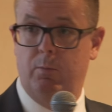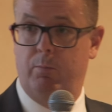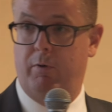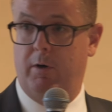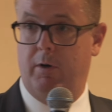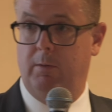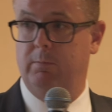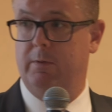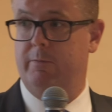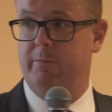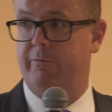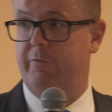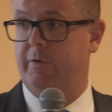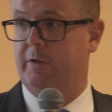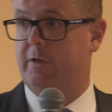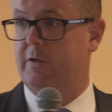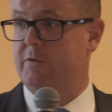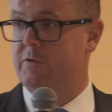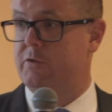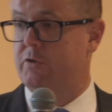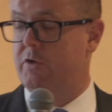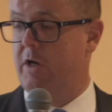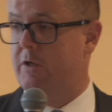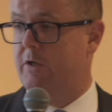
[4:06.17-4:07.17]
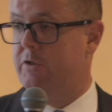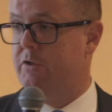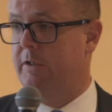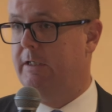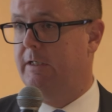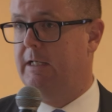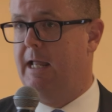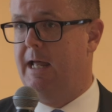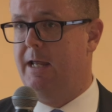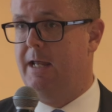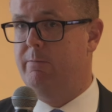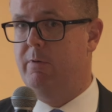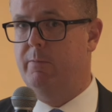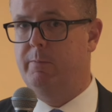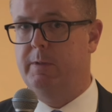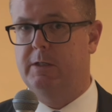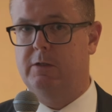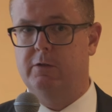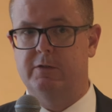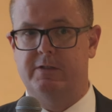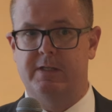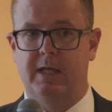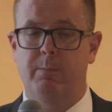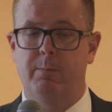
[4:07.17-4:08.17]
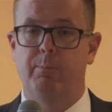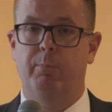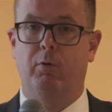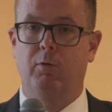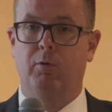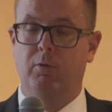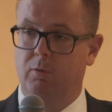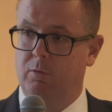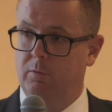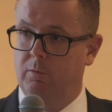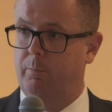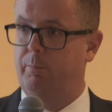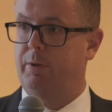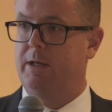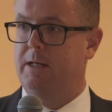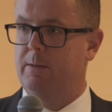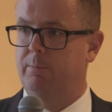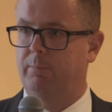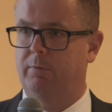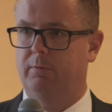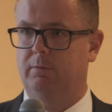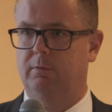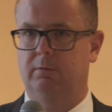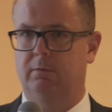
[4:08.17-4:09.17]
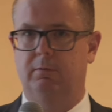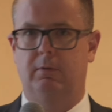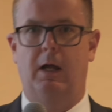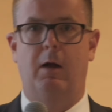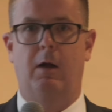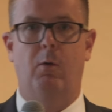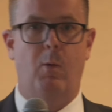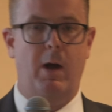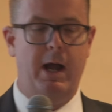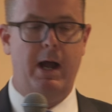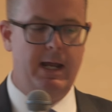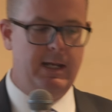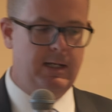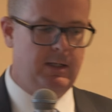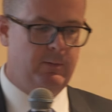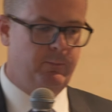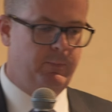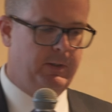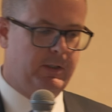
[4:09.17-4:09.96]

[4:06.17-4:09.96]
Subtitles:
problem for construction labour because they pull people away,